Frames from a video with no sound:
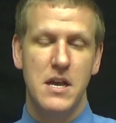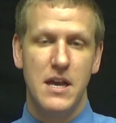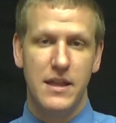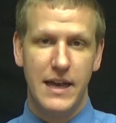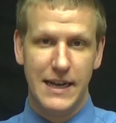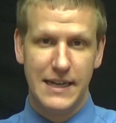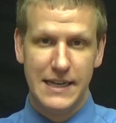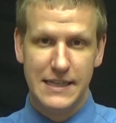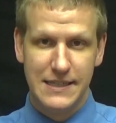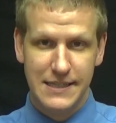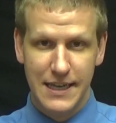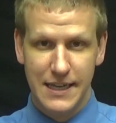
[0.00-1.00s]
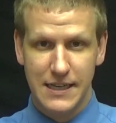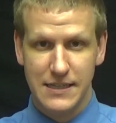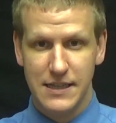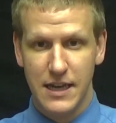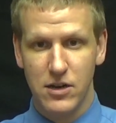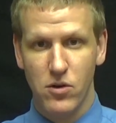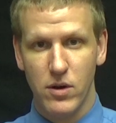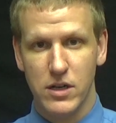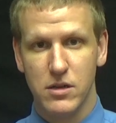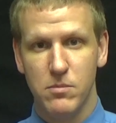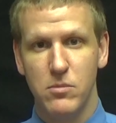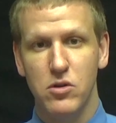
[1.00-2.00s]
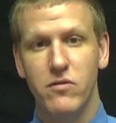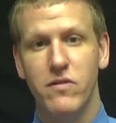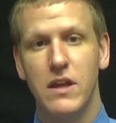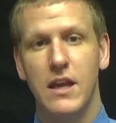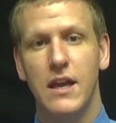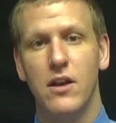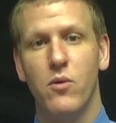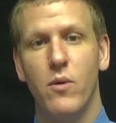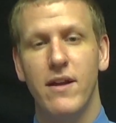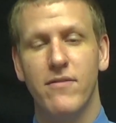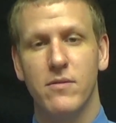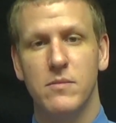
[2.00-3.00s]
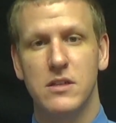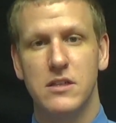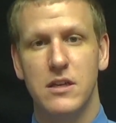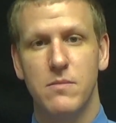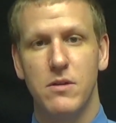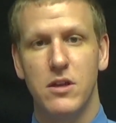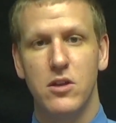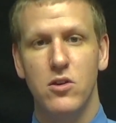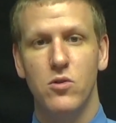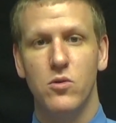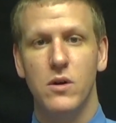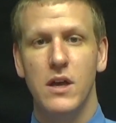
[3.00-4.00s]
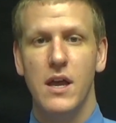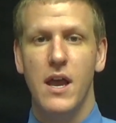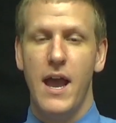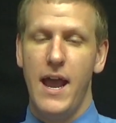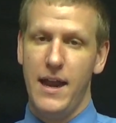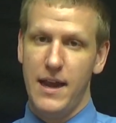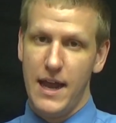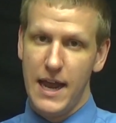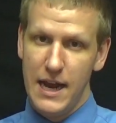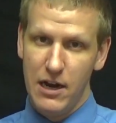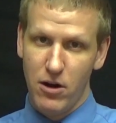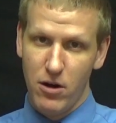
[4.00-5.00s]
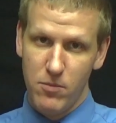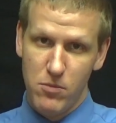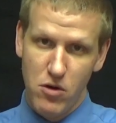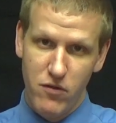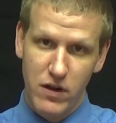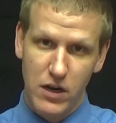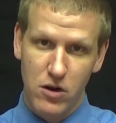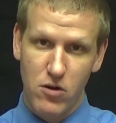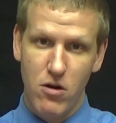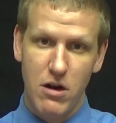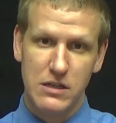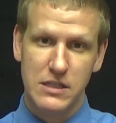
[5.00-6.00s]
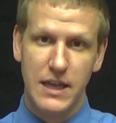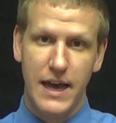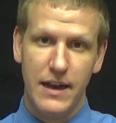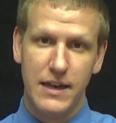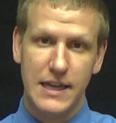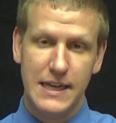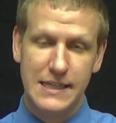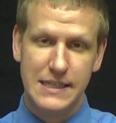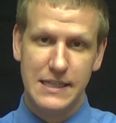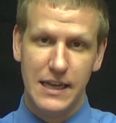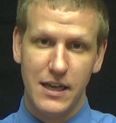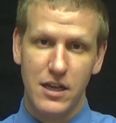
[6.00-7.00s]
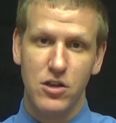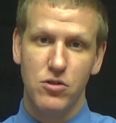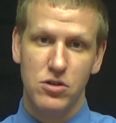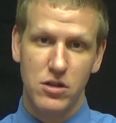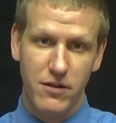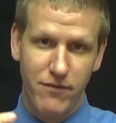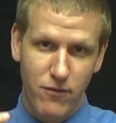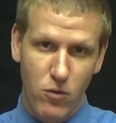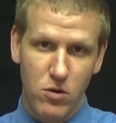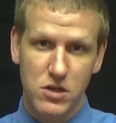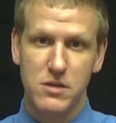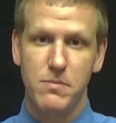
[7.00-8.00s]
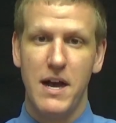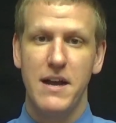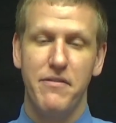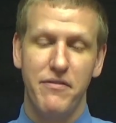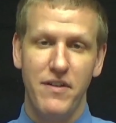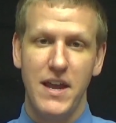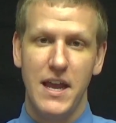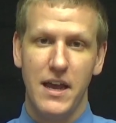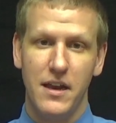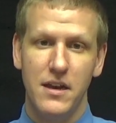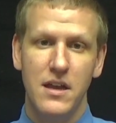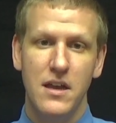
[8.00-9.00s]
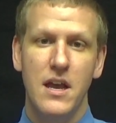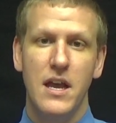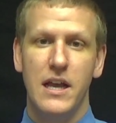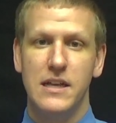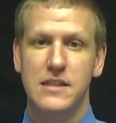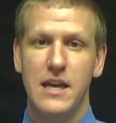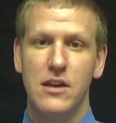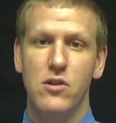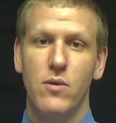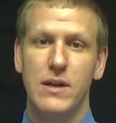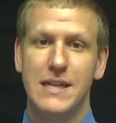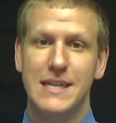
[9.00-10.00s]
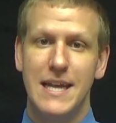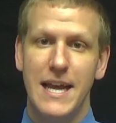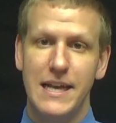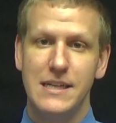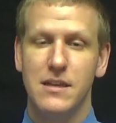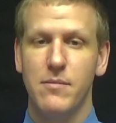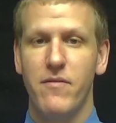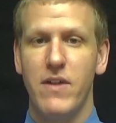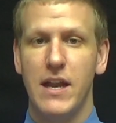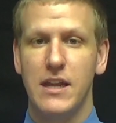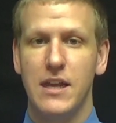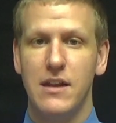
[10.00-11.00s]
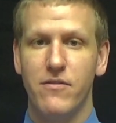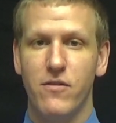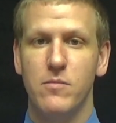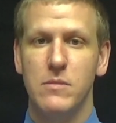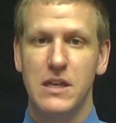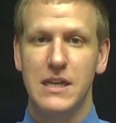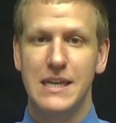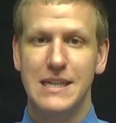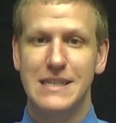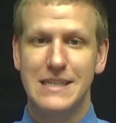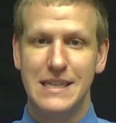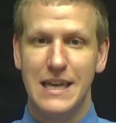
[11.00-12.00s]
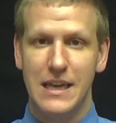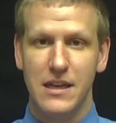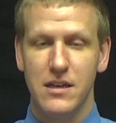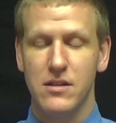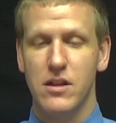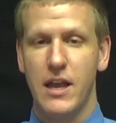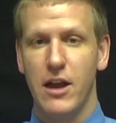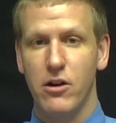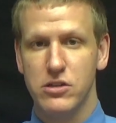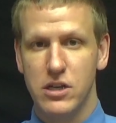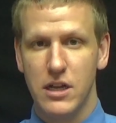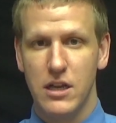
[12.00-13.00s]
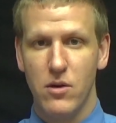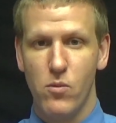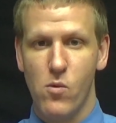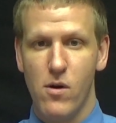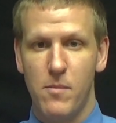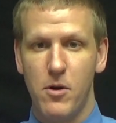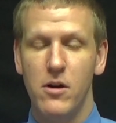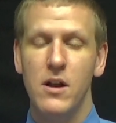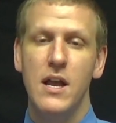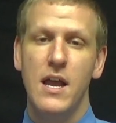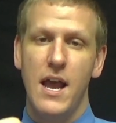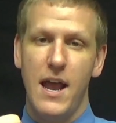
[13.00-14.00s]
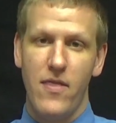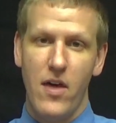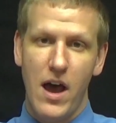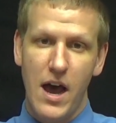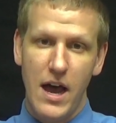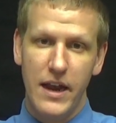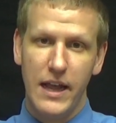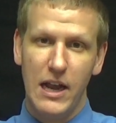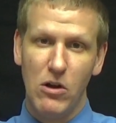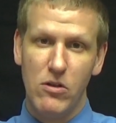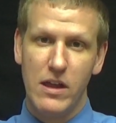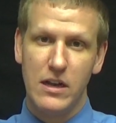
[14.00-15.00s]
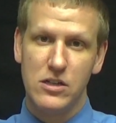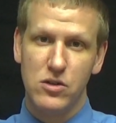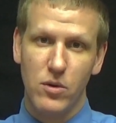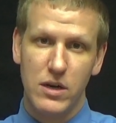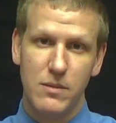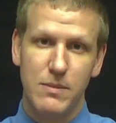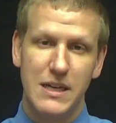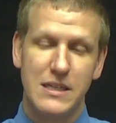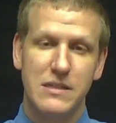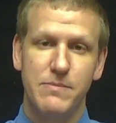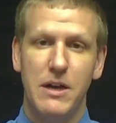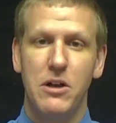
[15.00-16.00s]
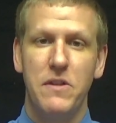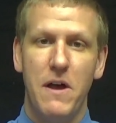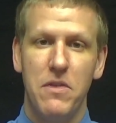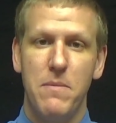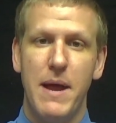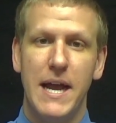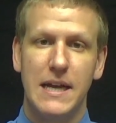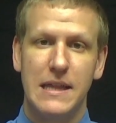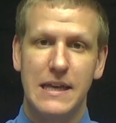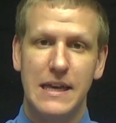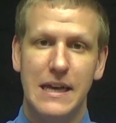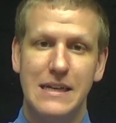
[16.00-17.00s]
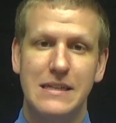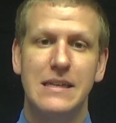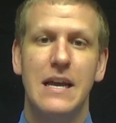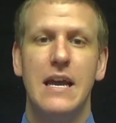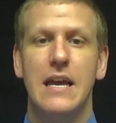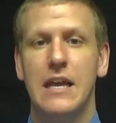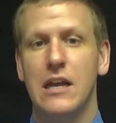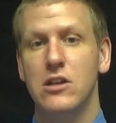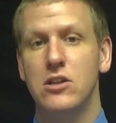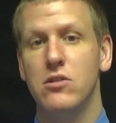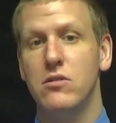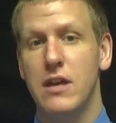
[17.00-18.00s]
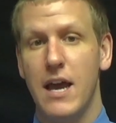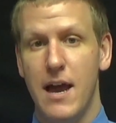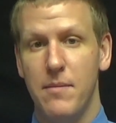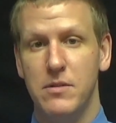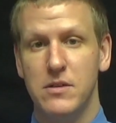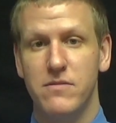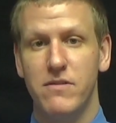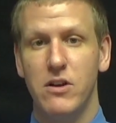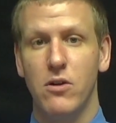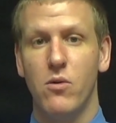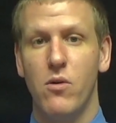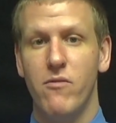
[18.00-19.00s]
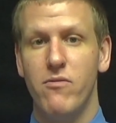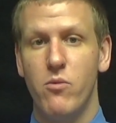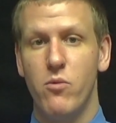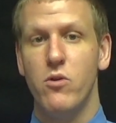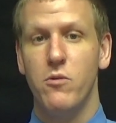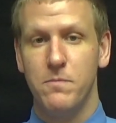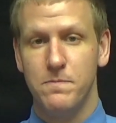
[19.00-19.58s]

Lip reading: That heat sink is then going to move the heat away from the CPU, and air moving across that heat sink, usually forced by a fan, is then going to take some of that heat from the heat sink. Air is going to get warmer, and the hot air then is going to be expelled out the back of the case into the atmosphere of the room.